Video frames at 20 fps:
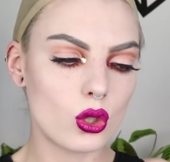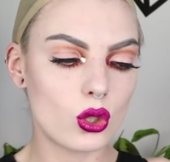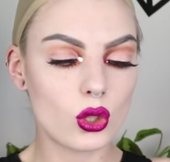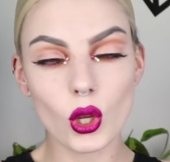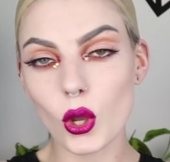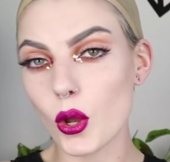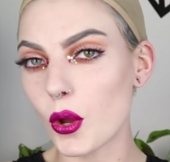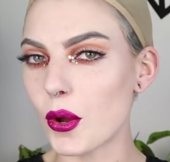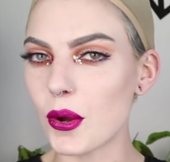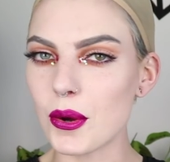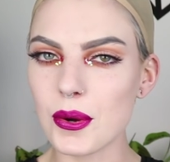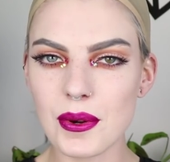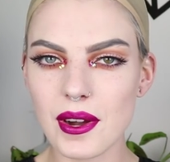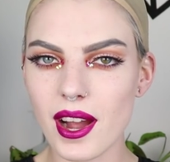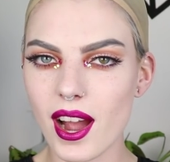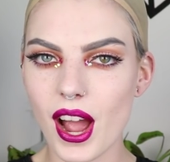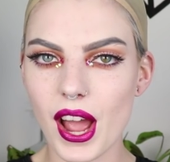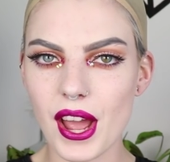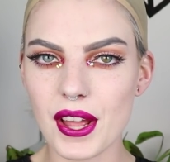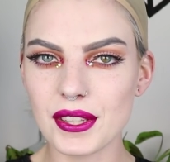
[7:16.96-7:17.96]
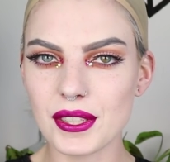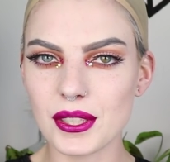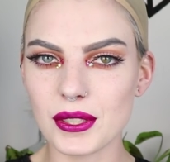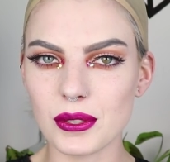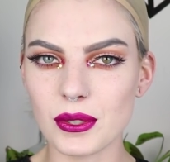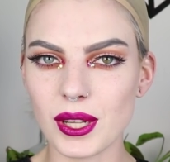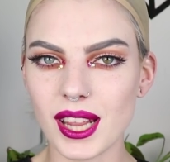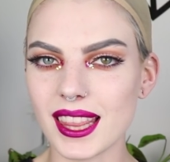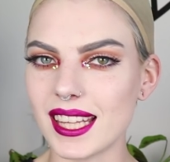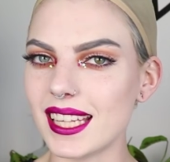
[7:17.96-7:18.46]
So
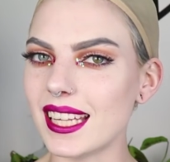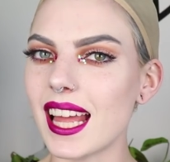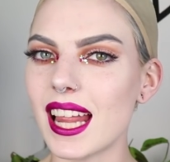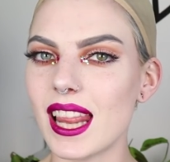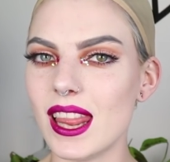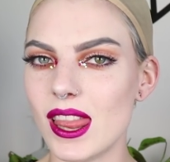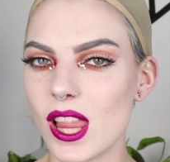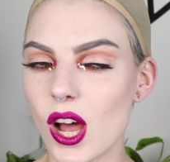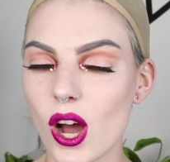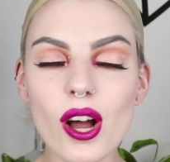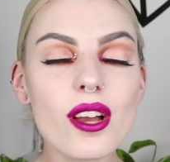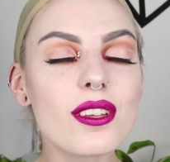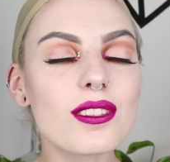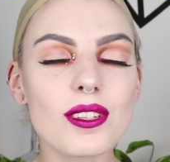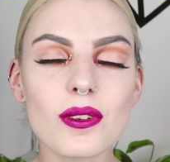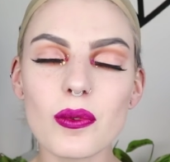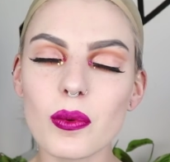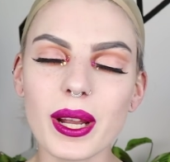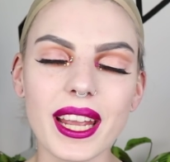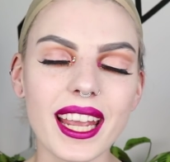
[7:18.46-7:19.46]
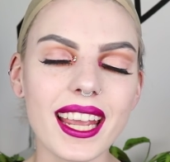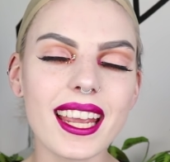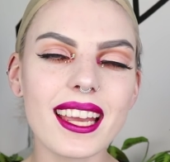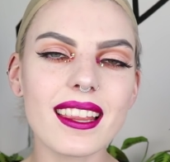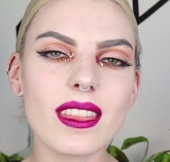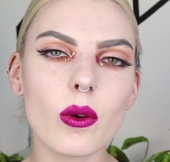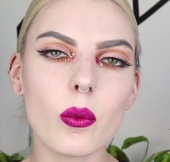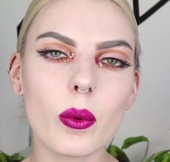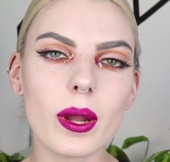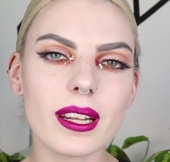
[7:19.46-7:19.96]
onto the last
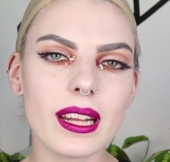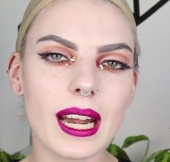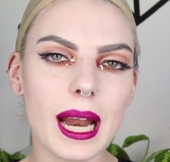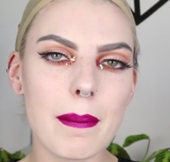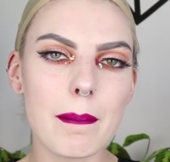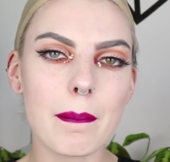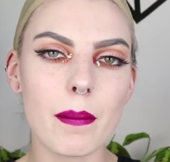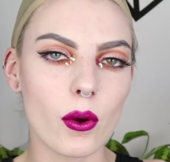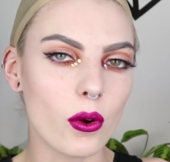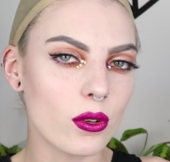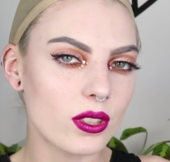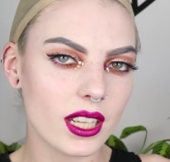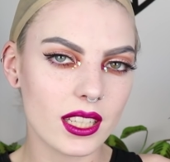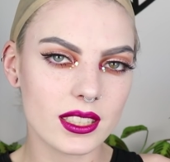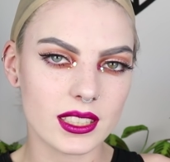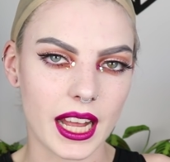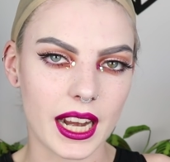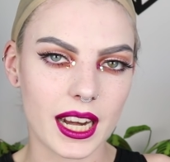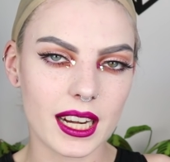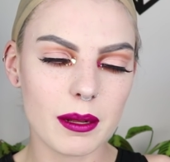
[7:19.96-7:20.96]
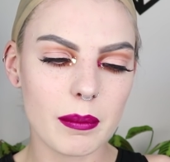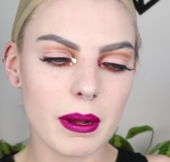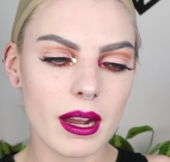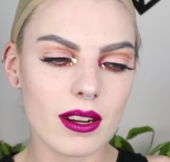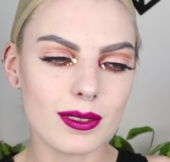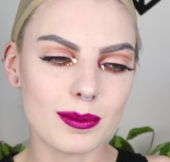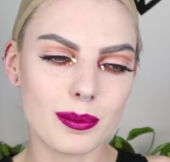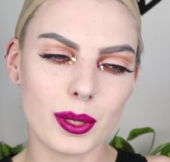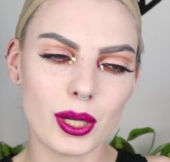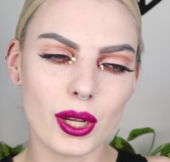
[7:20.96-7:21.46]
wig, the wig that I'm most excited
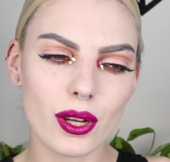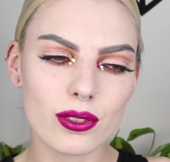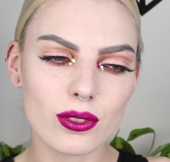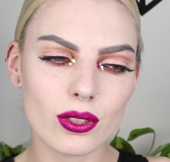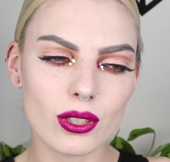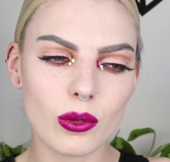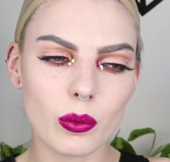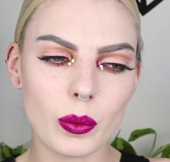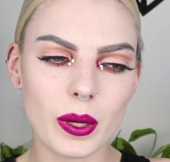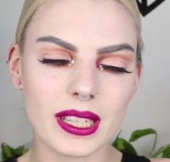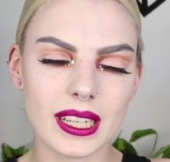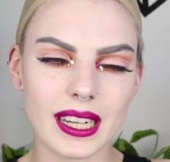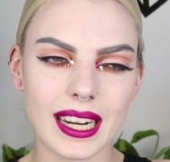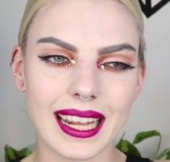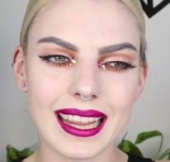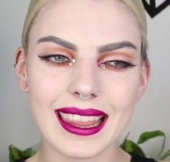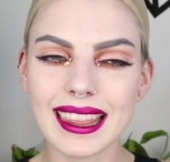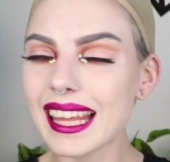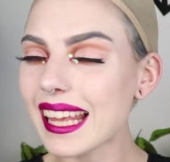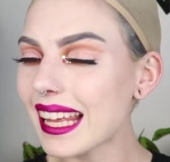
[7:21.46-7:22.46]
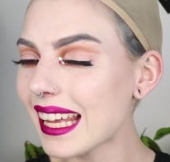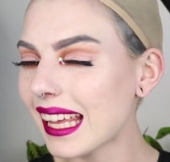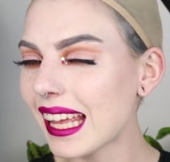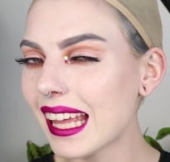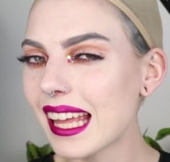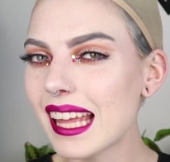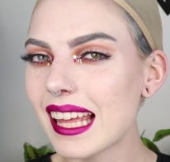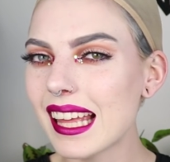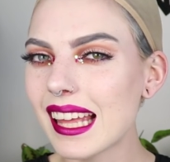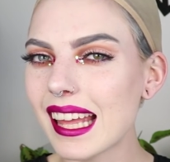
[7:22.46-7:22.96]
about, but also the wig that I think
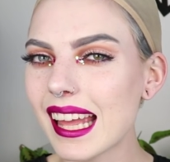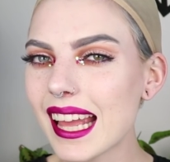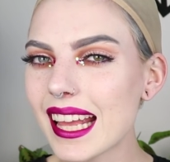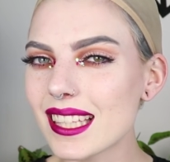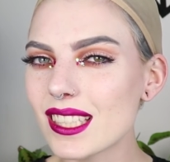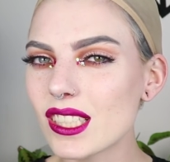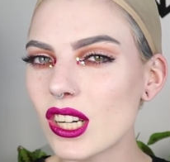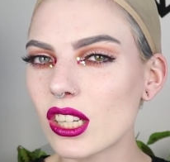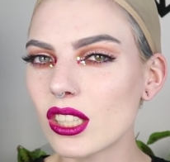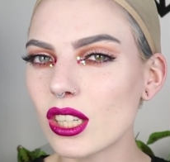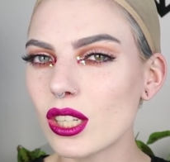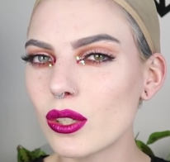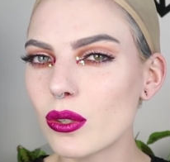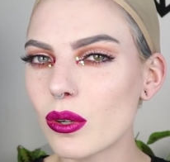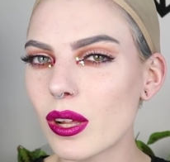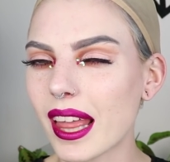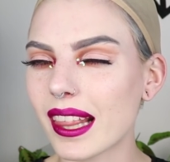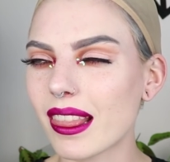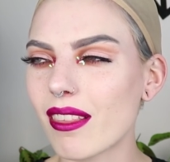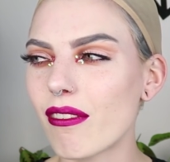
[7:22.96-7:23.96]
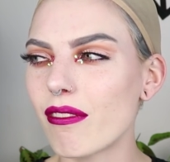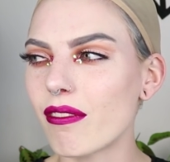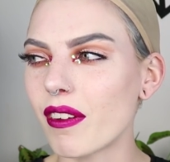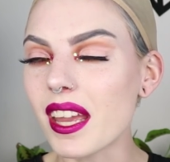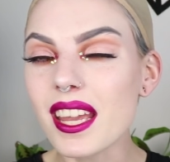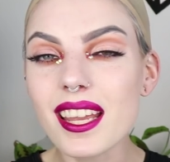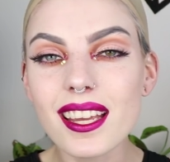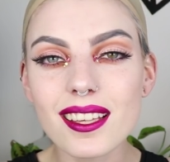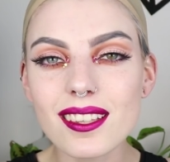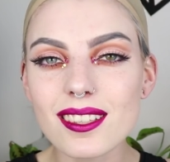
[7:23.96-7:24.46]
it's gonna look like the
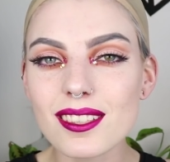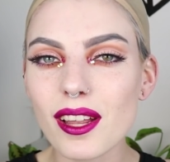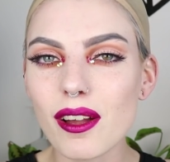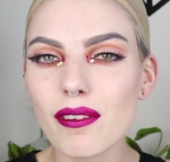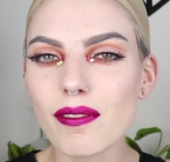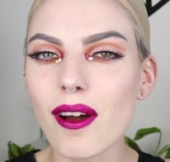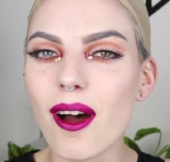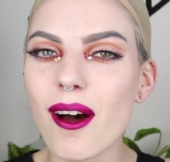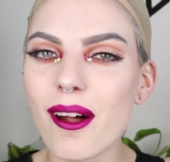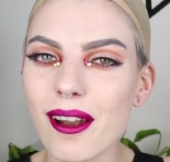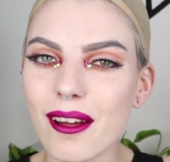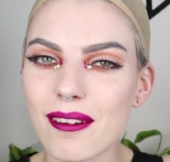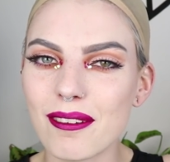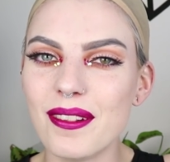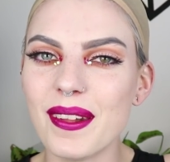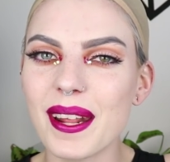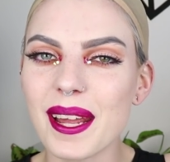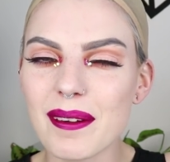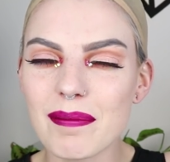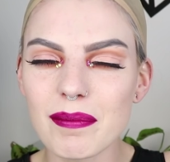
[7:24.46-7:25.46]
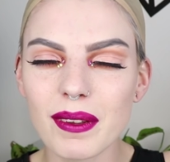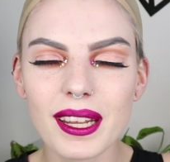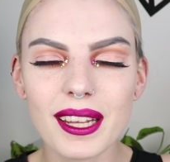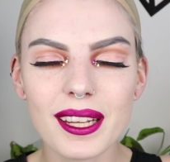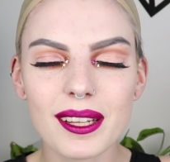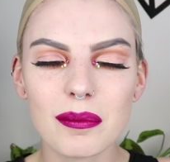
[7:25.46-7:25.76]
fakest of all of them,